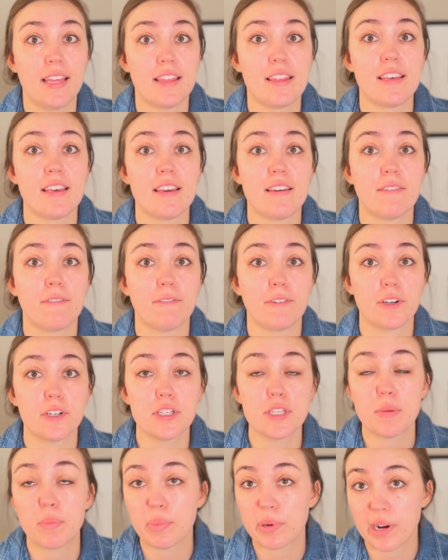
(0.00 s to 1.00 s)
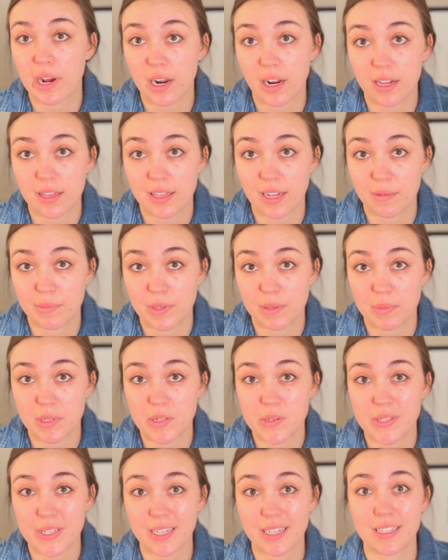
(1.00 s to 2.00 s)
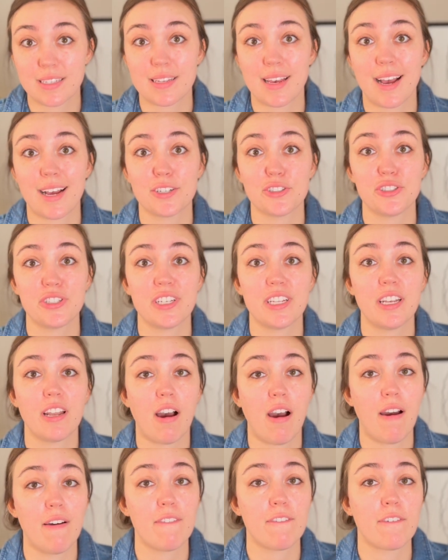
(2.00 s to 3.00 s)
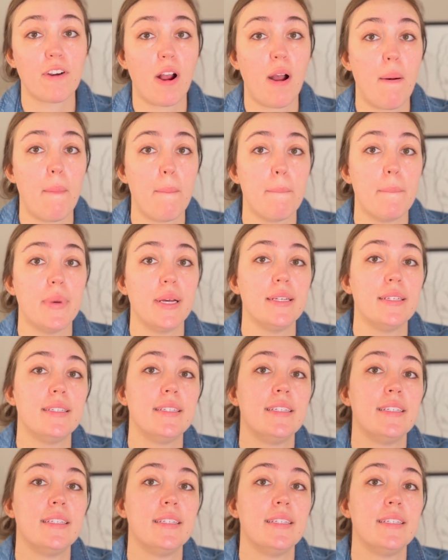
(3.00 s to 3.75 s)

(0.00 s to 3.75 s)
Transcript: The first product that I'm going to be using is actually not from